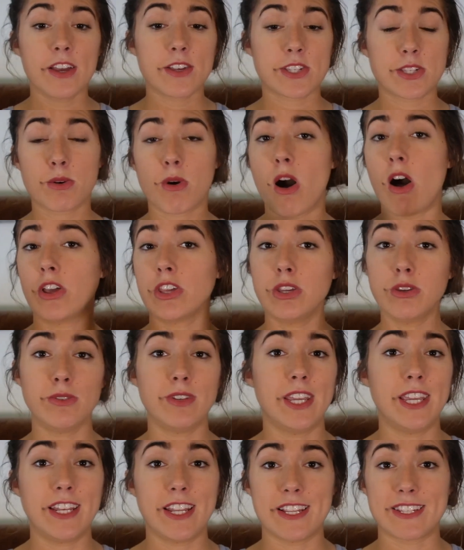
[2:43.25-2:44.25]
So all you
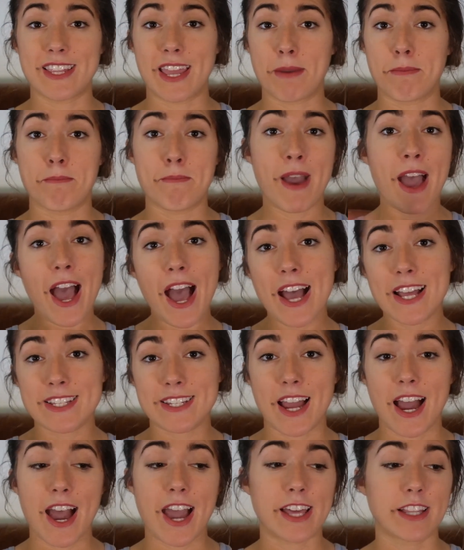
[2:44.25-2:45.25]
need is a
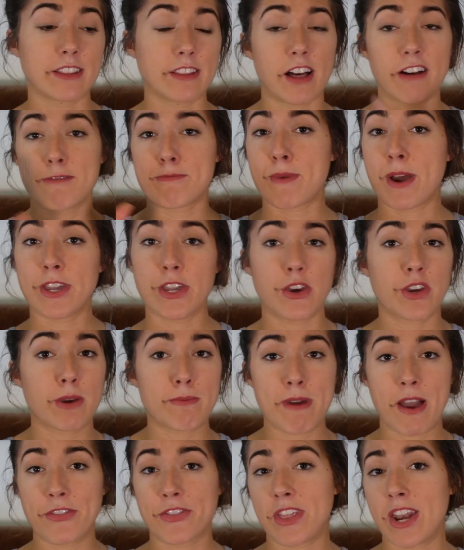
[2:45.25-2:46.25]
mat. I love my yoga
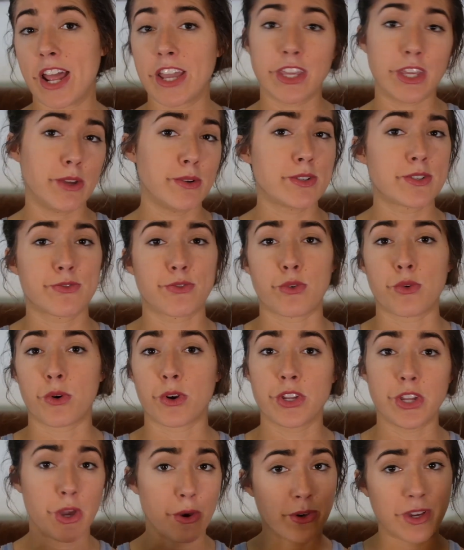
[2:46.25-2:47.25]
mat that I use
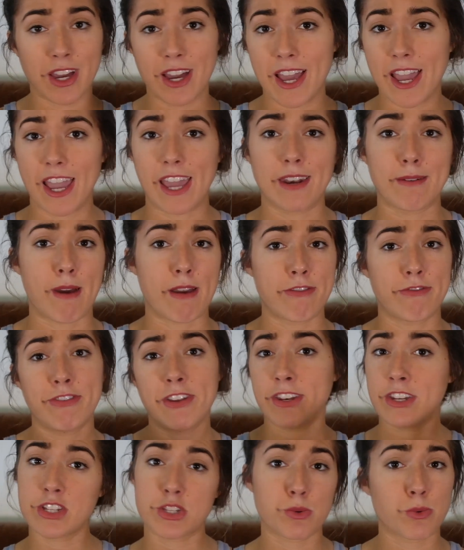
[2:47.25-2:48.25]
for yoga and my
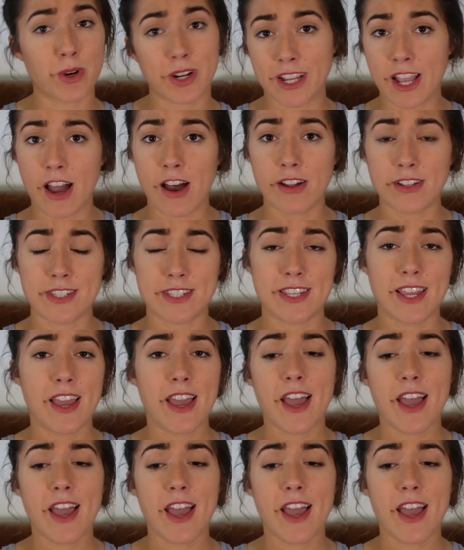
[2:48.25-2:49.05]
fitness workouts.